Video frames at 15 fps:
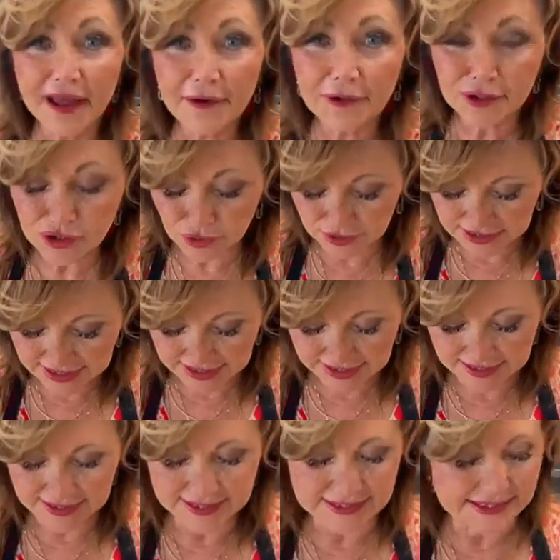flour
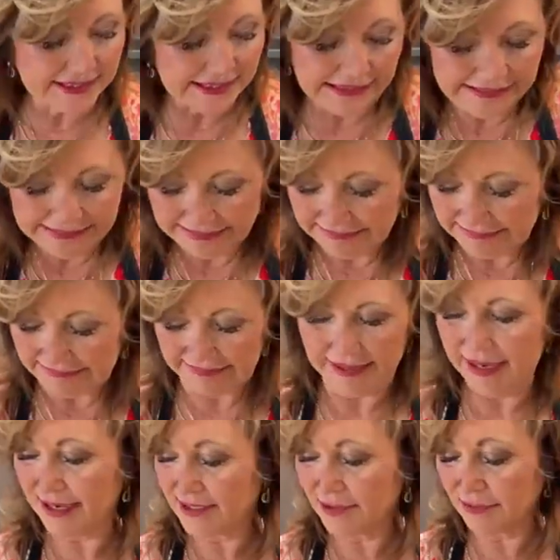tortillas, and
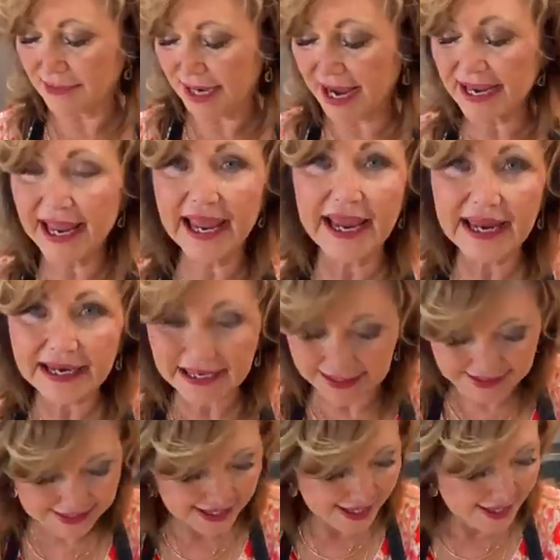I hate
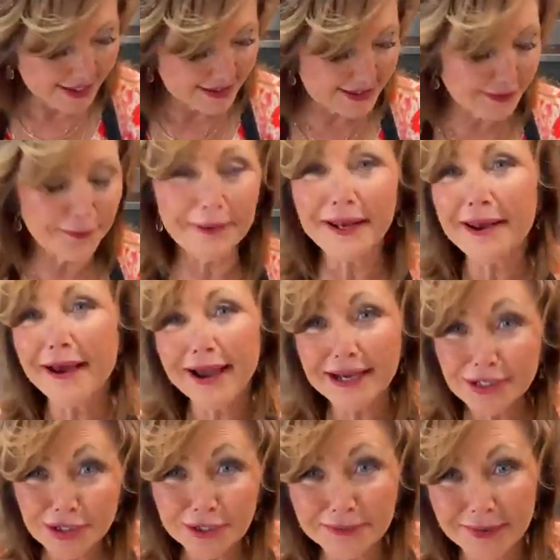it. So when
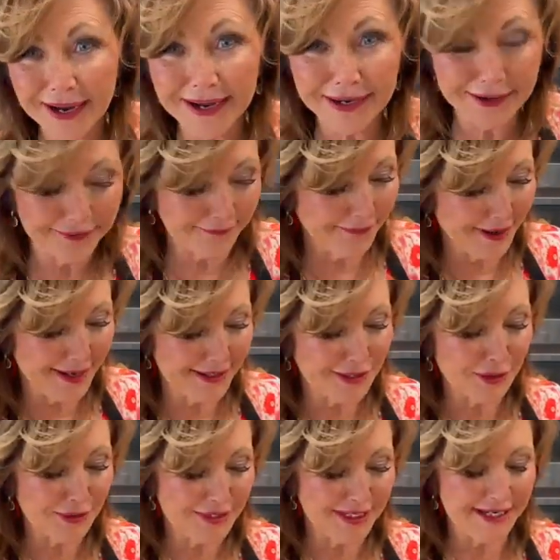I do my
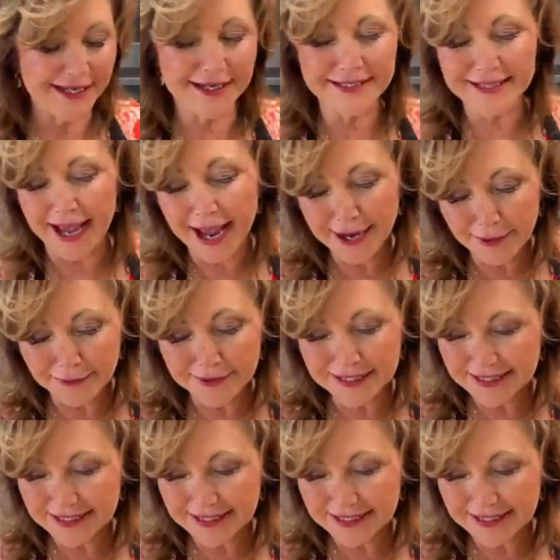tortillas, I